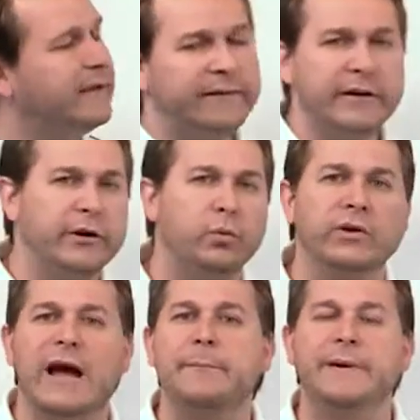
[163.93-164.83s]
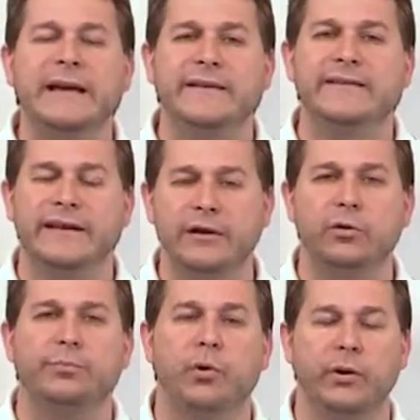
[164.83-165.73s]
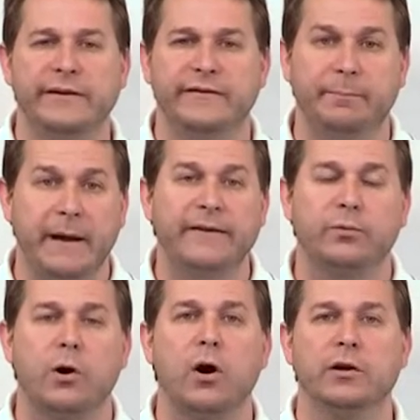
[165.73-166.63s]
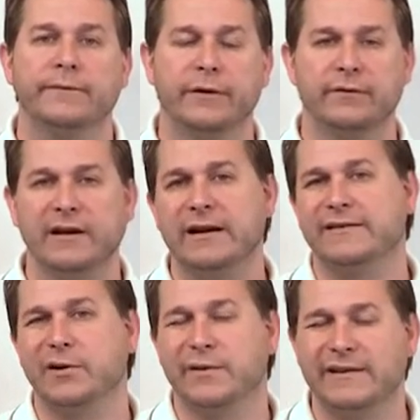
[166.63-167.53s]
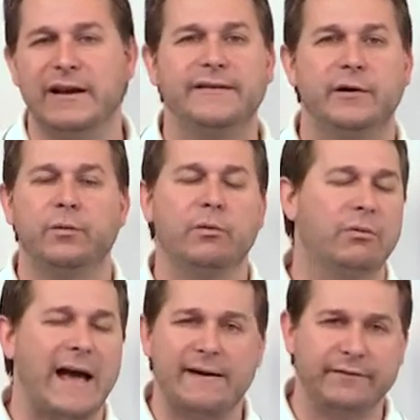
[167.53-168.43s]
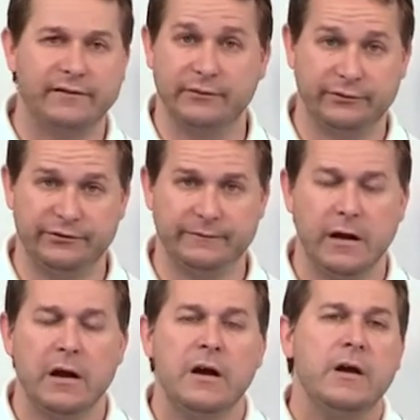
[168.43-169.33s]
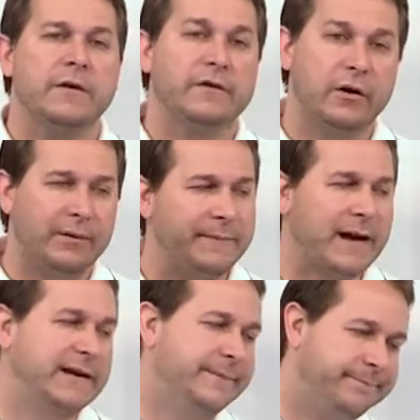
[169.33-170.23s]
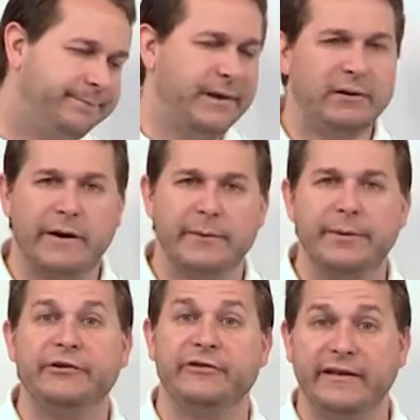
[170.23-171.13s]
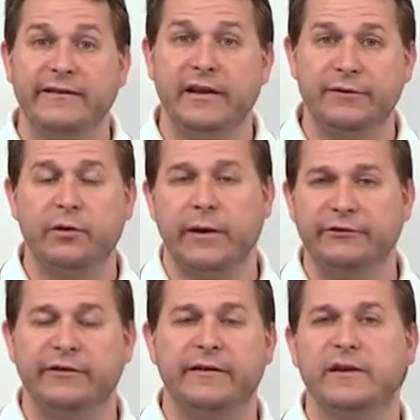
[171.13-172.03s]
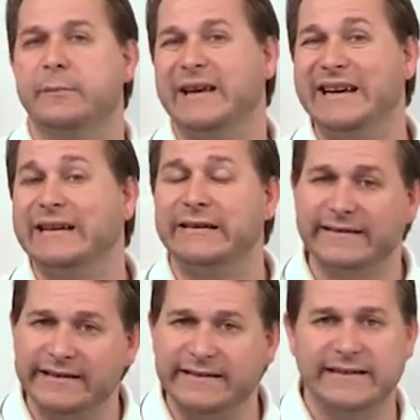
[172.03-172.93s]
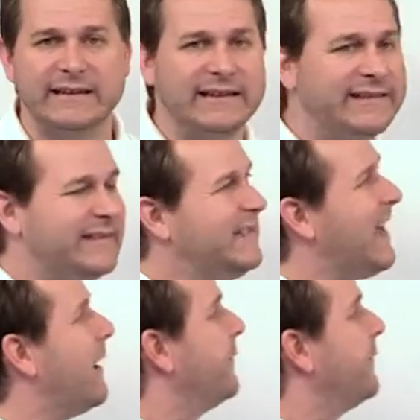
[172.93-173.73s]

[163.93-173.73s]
this, then there will not be a single point in space where all of those lines coincide, so we won't have a solution. So I'm not going to beat around the bush. This set of equations is going to be inconsistent. Let's see how